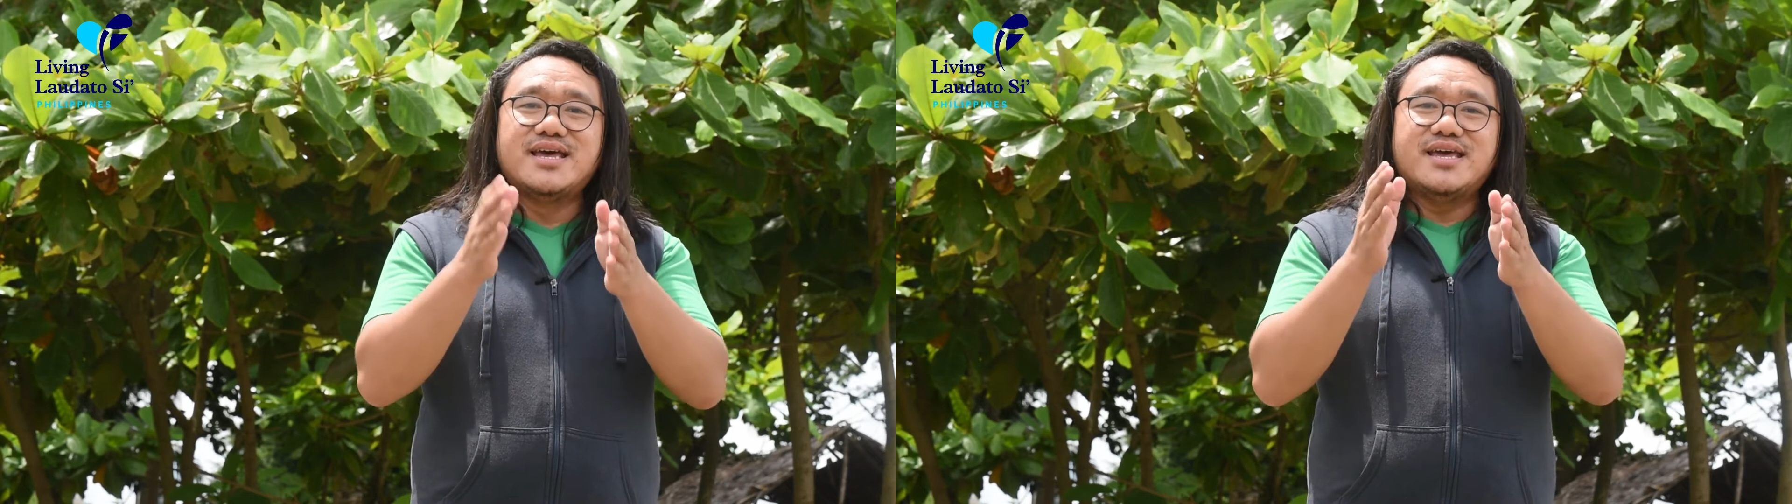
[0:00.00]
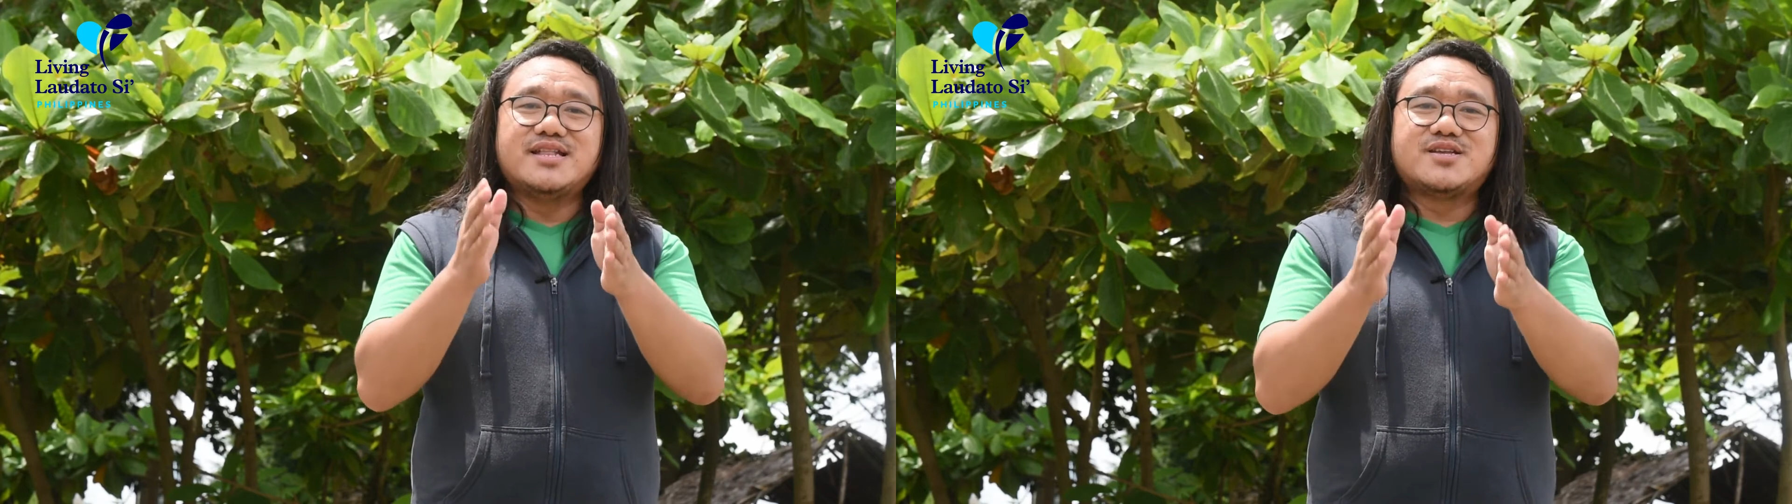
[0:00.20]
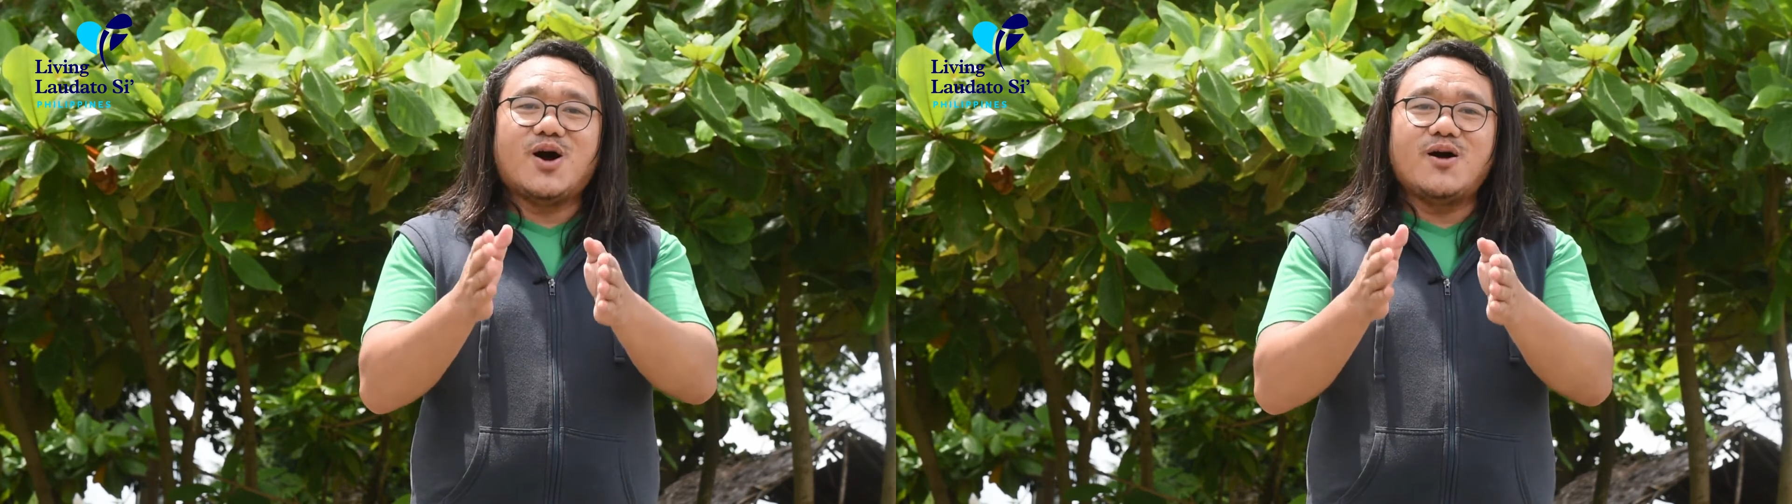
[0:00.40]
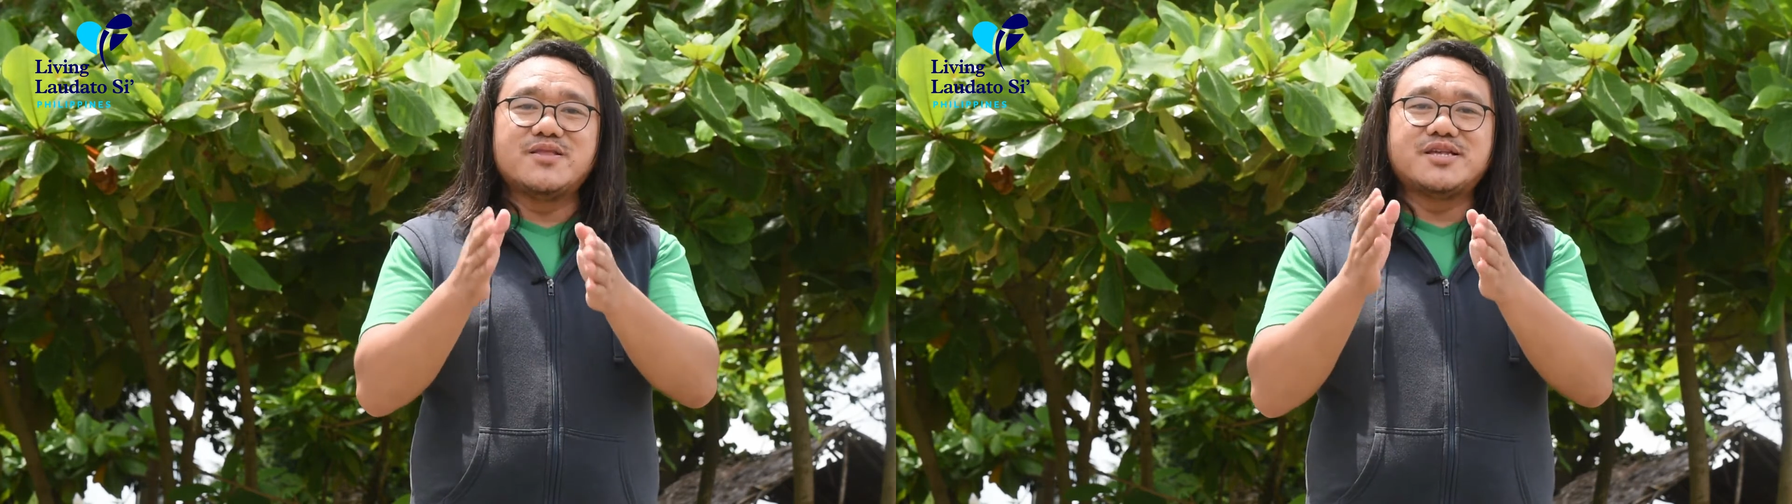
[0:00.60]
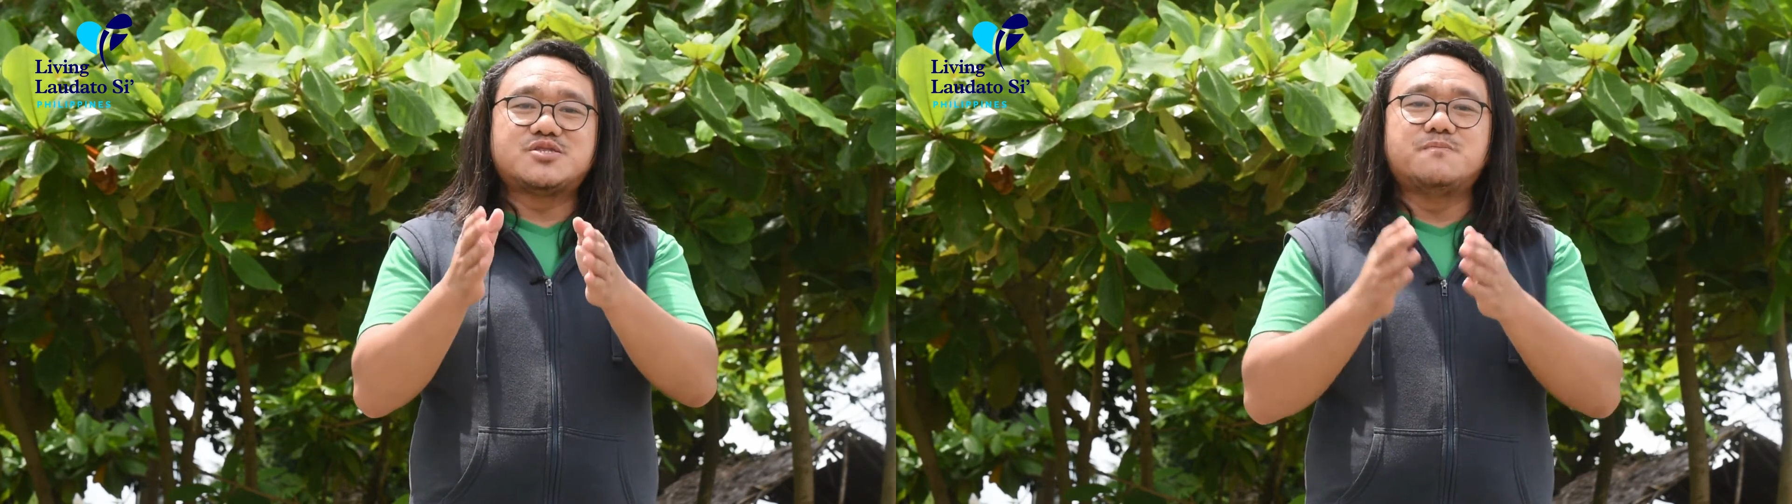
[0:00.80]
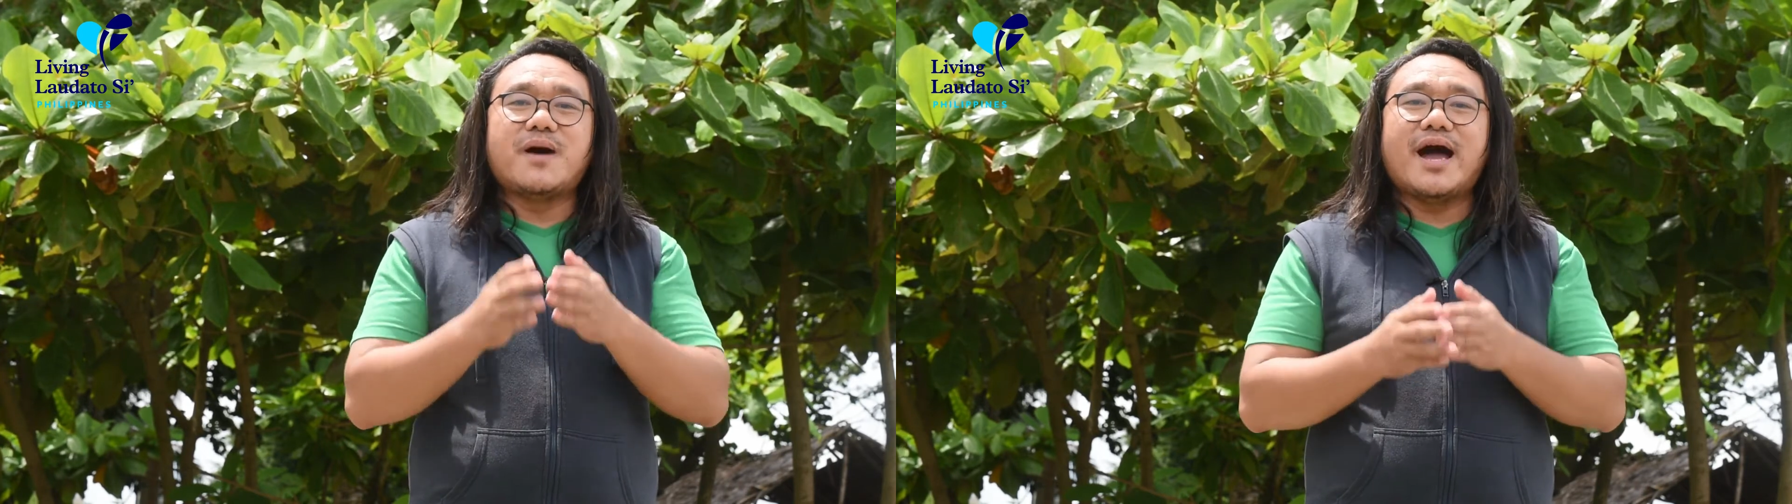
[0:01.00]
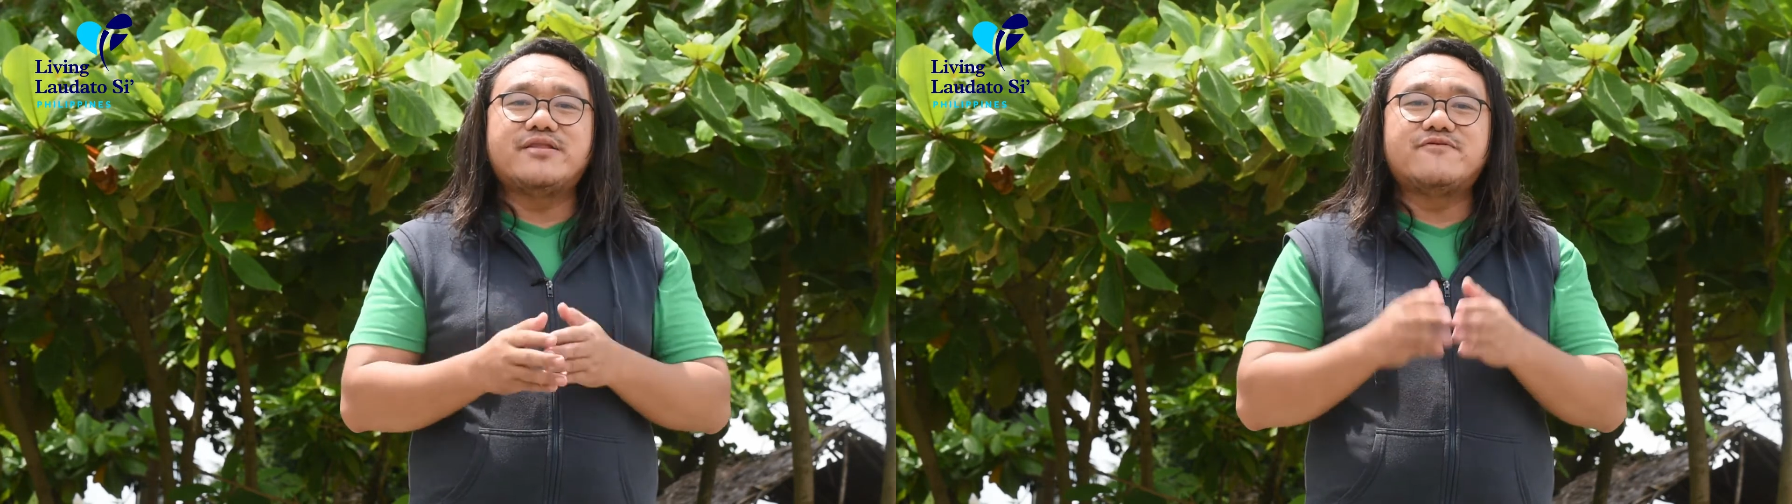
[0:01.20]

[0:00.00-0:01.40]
"In calling to mind